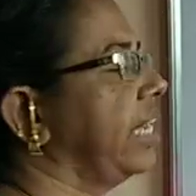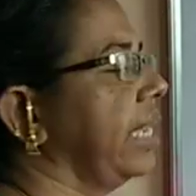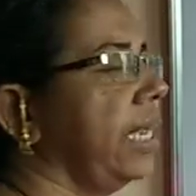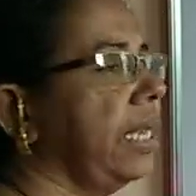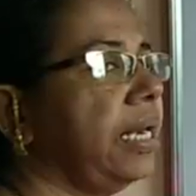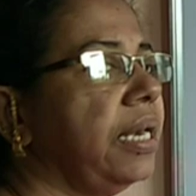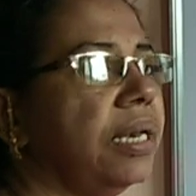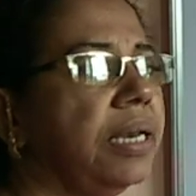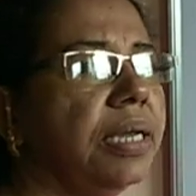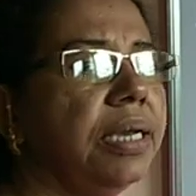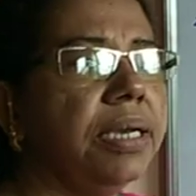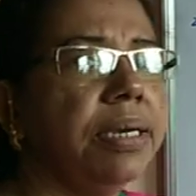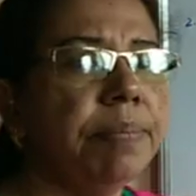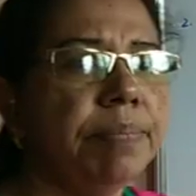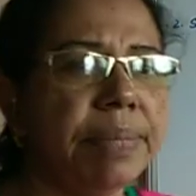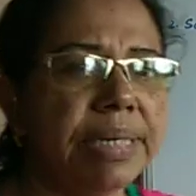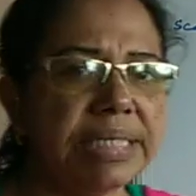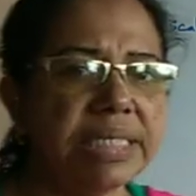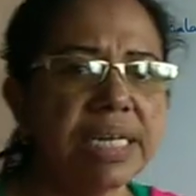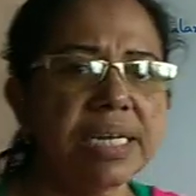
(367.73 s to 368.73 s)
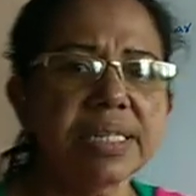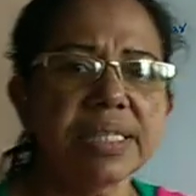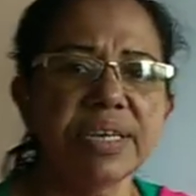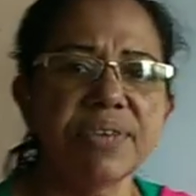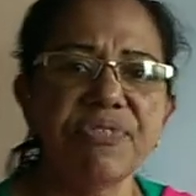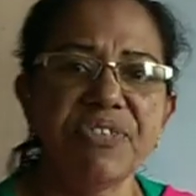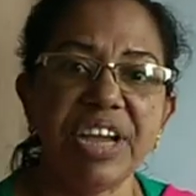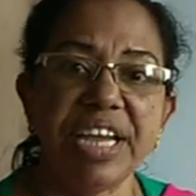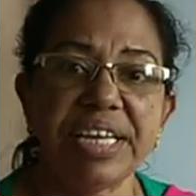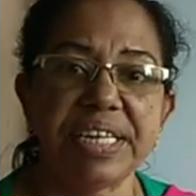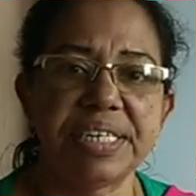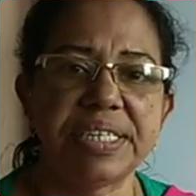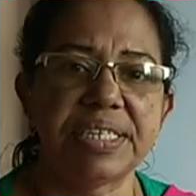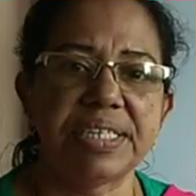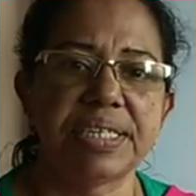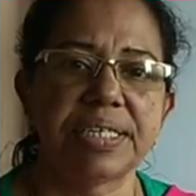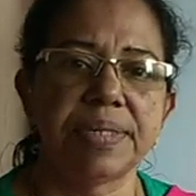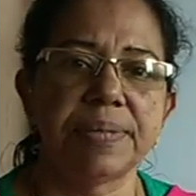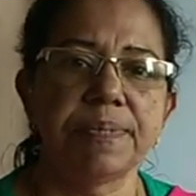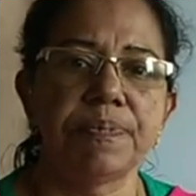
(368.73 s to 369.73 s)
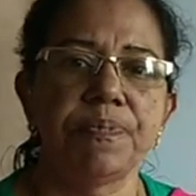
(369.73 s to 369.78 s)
can measure the weight